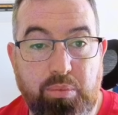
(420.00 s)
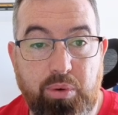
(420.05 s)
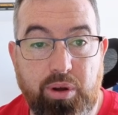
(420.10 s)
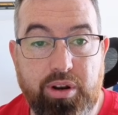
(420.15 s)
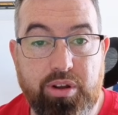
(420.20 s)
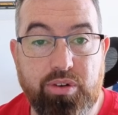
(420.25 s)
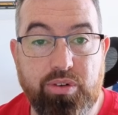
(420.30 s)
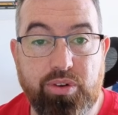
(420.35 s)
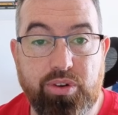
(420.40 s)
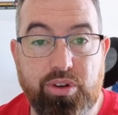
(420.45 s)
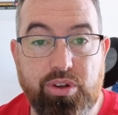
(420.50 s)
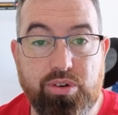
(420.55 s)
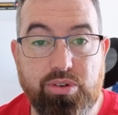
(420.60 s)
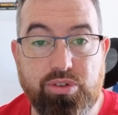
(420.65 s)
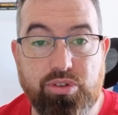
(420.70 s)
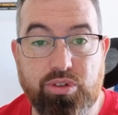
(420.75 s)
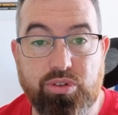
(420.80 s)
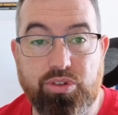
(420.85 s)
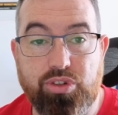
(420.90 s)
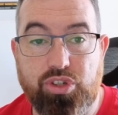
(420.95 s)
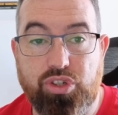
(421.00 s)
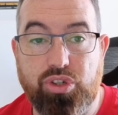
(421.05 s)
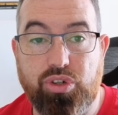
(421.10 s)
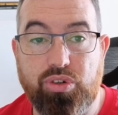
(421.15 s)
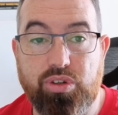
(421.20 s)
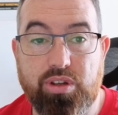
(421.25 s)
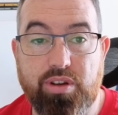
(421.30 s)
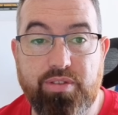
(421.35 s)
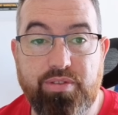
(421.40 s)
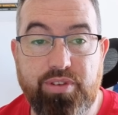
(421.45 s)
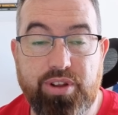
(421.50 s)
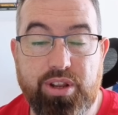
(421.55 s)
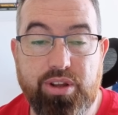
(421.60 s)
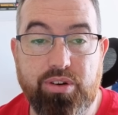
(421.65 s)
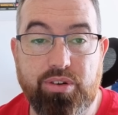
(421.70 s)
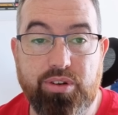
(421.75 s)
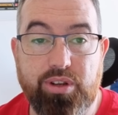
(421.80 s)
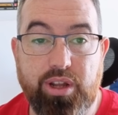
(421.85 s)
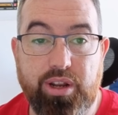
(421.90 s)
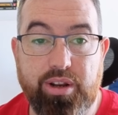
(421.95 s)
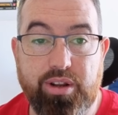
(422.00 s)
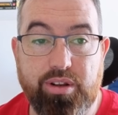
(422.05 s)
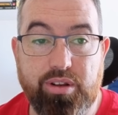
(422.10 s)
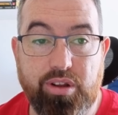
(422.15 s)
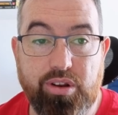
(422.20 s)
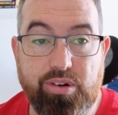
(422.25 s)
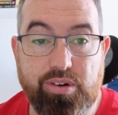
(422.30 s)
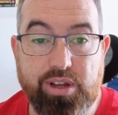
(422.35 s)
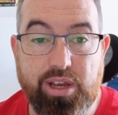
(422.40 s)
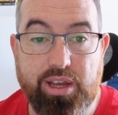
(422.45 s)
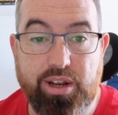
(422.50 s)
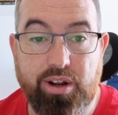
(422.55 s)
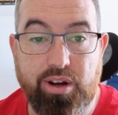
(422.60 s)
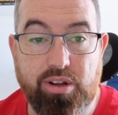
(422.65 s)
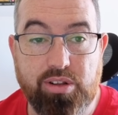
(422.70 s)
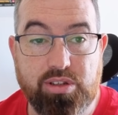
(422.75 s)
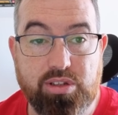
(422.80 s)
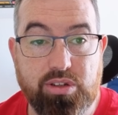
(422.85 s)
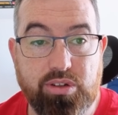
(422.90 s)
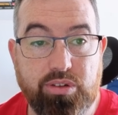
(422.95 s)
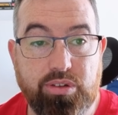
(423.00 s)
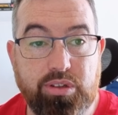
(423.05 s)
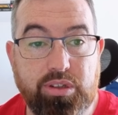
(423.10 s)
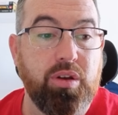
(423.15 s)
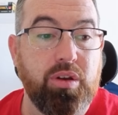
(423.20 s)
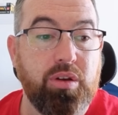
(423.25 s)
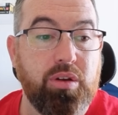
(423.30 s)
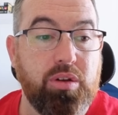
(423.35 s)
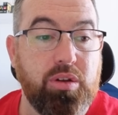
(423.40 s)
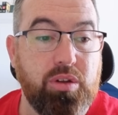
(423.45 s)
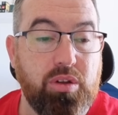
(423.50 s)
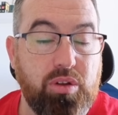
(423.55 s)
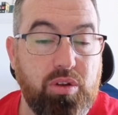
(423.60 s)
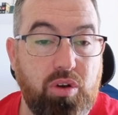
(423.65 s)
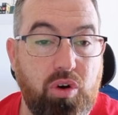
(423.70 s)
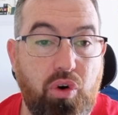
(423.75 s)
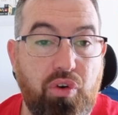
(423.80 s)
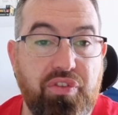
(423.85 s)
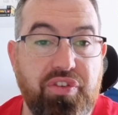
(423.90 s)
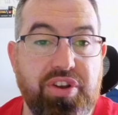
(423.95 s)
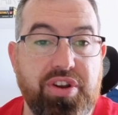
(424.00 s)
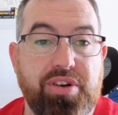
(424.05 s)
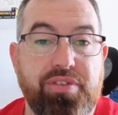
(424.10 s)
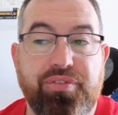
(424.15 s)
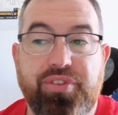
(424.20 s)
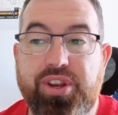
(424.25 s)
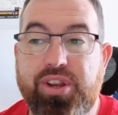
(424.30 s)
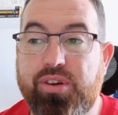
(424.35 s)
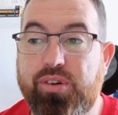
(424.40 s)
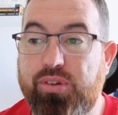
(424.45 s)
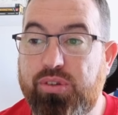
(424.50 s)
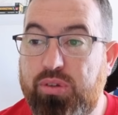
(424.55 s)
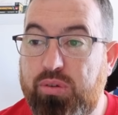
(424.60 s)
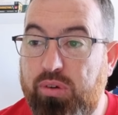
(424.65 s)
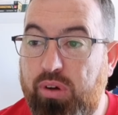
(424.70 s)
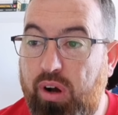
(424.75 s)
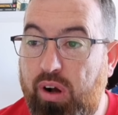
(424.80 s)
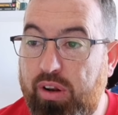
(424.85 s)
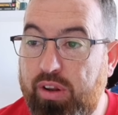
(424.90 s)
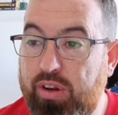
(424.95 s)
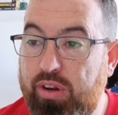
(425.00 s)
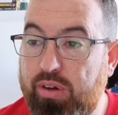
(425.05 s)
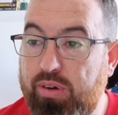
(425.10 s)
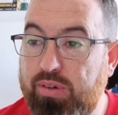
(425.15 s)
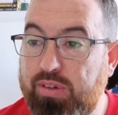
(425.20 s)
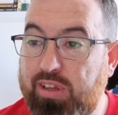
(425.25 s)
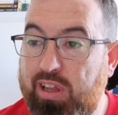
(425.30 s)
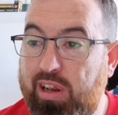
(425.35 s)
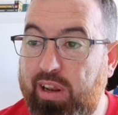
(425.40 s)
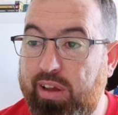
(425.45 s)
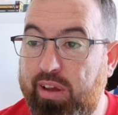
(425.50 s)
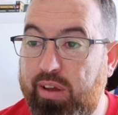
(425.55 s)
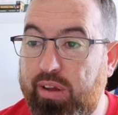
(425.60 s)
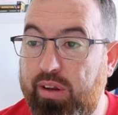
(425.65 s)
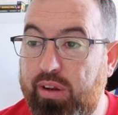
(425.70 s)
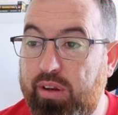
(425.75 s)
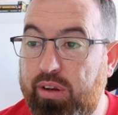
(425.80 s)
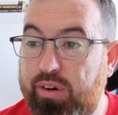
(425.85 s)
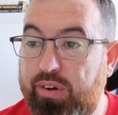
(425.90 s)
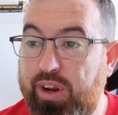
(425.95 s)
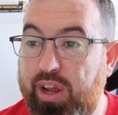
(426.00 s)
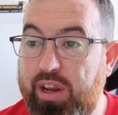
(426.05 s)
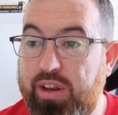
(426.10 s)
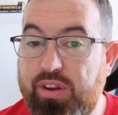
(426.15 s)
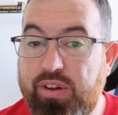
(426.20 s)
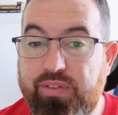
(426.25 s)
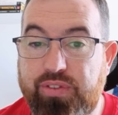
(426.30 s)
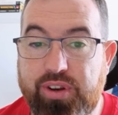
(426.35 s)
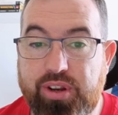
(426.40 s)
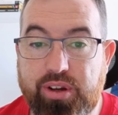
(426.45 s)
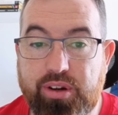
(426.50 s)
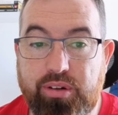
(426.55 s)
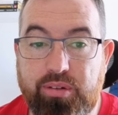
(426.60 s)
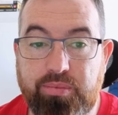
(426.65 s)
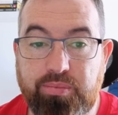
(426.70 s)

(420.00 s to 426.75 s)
I'm going to do is I'm going to show you a video that I created also. Over here in videos, all you do is click create new video.